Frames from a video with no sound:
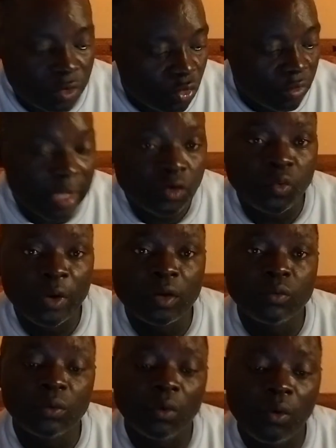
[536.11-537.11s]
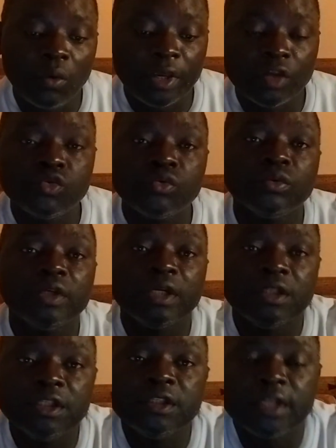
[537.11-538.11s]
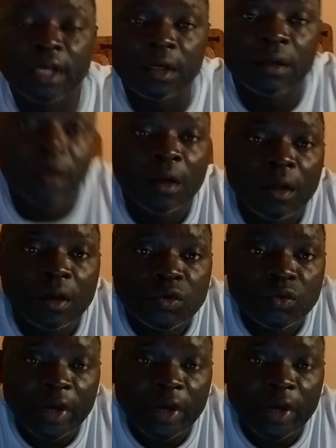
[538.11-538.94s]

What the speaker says: so that when we go into the detail to